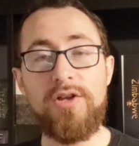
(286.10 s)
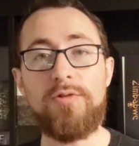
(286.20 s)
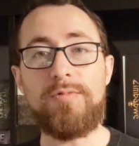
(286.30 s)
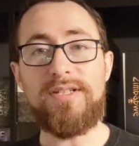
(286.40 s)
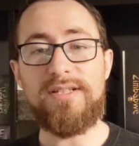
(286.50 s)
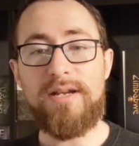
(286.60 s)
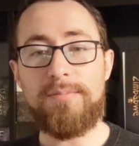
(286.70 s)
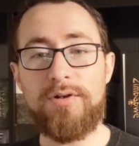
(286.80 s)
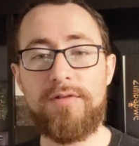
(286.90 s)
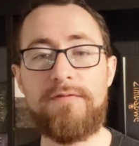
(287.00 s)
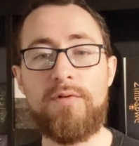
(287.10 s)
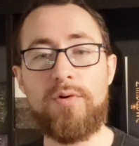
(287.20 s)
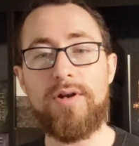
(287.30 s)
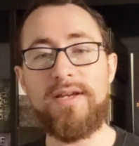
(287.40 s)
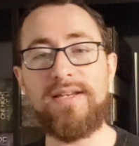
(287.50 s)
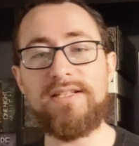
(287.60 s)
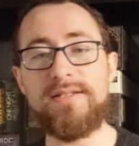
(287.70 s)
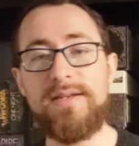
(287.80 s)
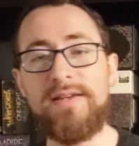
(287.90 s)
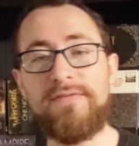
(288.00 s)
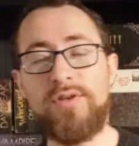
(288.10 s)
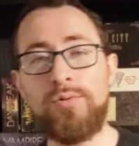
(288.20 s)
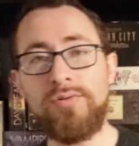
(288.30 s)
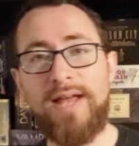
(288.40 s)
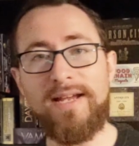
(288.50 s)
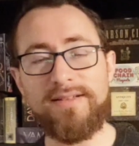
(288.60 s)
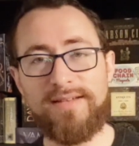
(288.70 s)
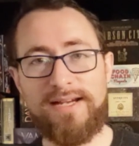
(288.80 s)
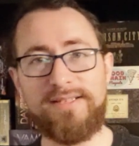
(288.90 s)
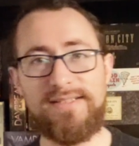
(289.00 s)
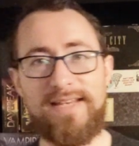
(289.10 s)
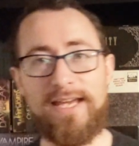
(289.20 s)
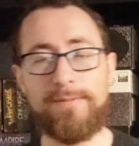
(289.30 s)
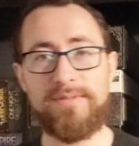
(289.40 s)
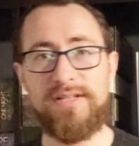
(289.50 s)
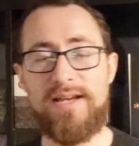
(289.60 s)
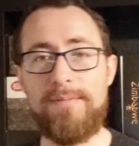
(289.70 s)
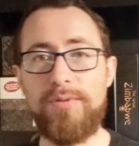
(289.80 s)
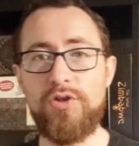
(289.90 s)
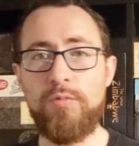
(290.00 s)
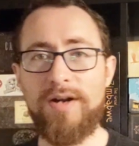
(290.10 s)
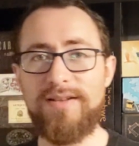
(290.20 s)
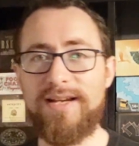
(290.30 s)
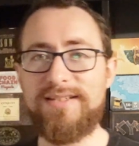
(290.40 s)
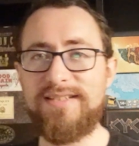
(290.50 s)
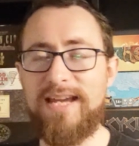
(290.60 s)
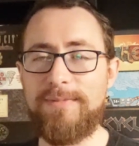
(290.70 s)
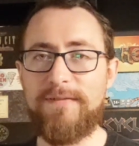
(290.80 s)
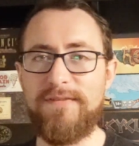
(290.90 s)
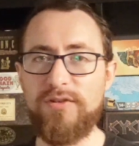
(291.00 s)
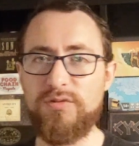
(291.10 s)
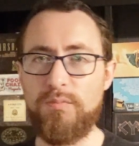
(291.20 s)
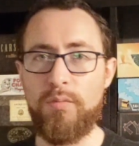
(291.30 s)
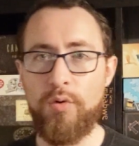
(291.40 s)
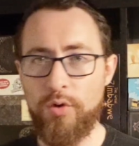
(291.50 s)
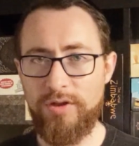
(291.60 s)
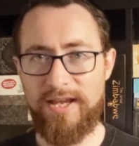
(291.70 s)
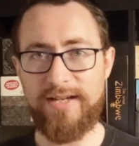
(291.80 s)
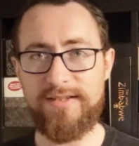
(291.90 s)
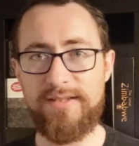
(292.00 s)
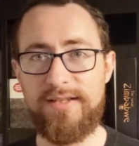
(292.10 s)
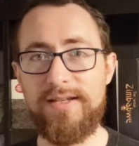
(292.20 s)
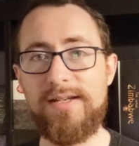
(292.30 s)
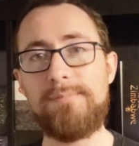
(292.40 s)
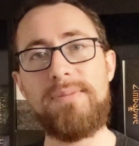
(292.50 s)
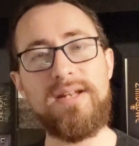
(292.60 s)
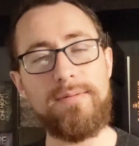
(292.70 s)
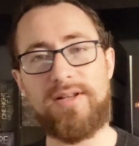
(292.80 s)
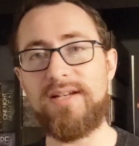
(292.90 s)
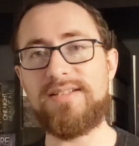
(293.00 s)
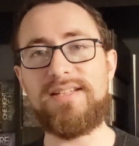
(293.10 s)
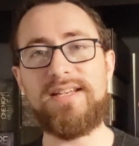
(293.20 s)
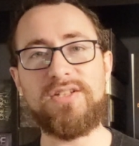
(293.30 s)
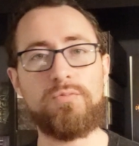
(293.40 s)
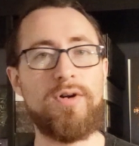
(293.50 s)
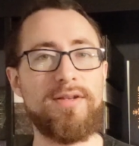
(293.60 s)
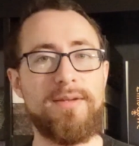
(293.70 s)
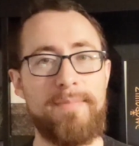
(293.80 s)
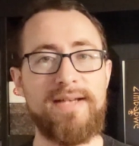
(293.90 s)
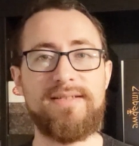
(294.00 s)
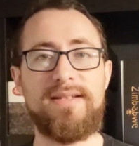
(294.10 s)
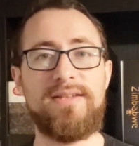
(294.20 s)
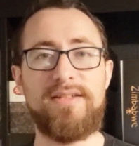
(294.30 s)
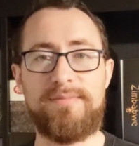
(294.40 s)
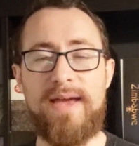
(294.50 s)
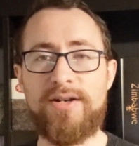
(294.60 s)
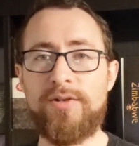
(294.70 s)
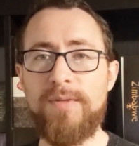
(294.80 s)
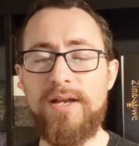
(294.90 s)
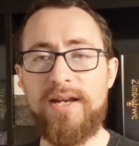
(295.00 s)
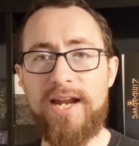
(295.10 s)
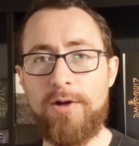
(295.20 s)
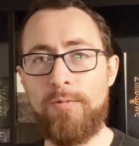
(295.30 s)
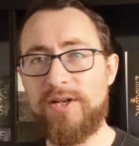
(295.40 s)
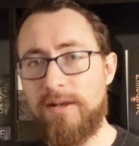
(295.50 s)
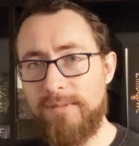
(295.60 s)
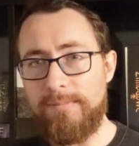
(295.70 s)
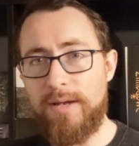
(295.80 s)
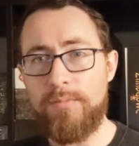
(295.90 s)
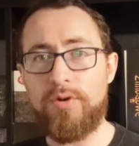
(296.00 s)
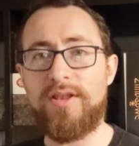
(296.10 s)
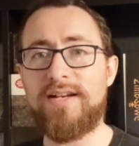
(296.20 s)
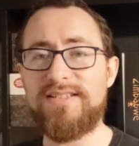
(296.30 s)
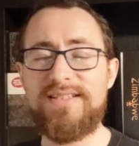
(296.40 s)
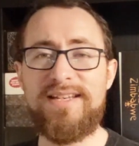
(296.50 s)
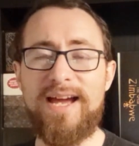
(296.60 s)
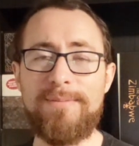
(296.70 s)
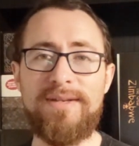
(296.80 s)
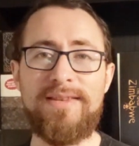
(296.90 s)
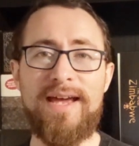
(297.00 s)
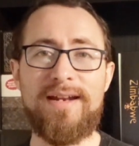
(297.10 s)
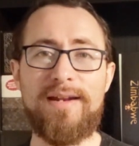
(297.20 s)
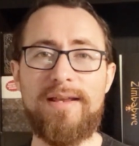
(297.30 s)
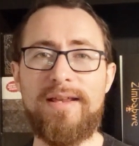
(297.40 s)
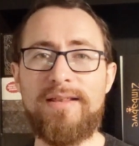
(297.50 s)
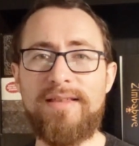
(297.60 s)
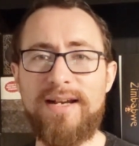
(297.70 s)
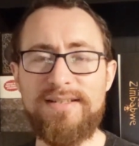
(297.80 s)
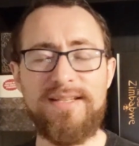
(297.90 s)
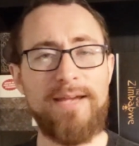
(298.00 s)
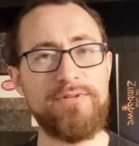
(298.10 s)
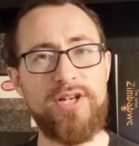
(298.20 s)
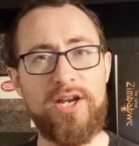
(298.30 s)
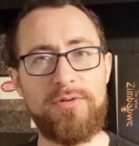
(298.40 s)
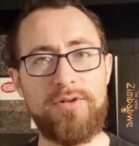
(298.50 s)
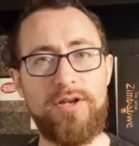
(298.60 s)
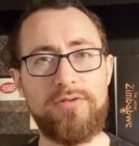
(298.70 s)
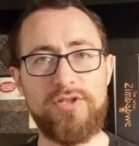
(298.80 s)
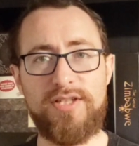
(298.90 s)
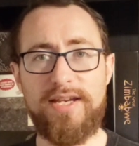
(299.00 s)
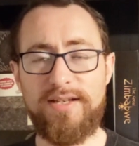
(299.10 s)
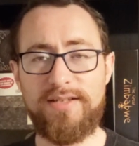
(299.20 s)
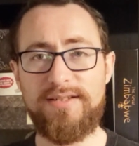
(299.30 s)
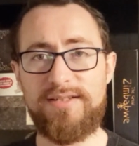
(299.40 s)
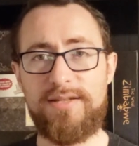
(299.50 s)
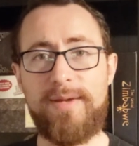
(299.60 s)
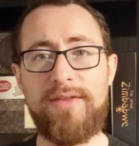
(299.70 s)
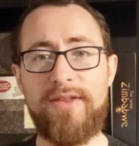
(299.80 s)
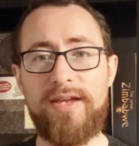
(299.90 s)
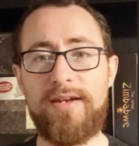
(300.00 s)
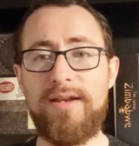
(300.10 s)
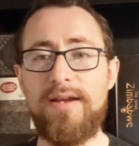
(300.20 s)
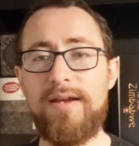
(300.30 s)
Reason number 4 is if you like legacy games, but you want a legacy game that feels more legacy, Pandemic Legacy is one of the best in this manner. Now, what do I mean by more legacy? I mean that legacy games inherently are just taking a system and then